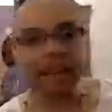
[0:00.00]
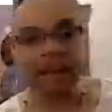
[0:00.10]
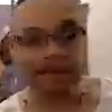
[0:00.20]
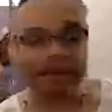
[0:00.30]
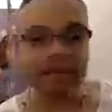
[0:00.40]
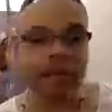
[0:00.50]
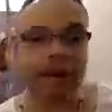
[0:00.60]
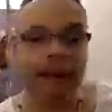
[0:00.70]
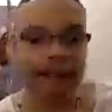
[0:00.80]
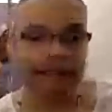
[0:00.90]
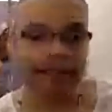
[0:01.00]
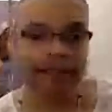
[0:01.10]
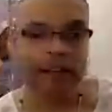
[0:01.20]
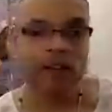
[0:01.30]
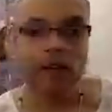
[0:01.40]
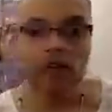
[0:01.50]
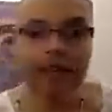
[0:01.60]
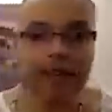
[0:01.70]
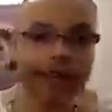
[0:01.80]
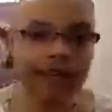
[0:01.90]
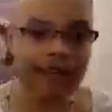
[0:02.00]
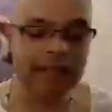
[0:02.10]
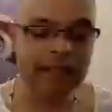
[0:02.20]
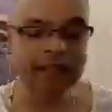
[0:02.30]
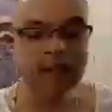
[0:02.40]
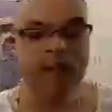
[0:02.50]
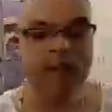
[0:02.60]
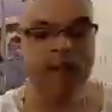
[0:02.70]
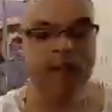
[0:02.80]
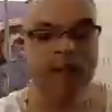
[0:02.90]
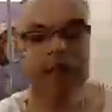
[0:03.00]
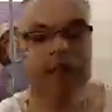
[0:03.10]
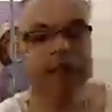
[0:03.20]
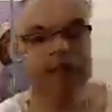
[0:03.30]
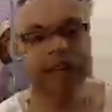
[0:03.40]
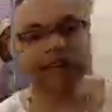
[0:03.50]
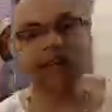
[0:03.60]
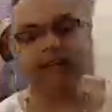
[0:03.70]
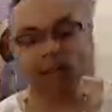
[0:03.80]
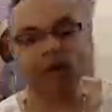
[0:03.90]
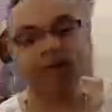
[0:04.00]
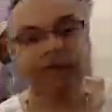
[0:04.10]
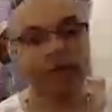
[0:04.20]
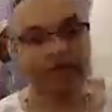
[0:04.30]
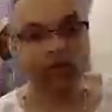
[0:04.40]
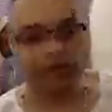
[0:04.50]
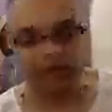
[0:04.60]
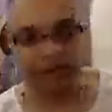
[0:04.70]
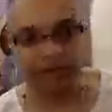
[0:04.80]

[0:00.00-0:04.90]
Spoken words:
Keep that in mind. You do not exist primarily in the fourth dimension.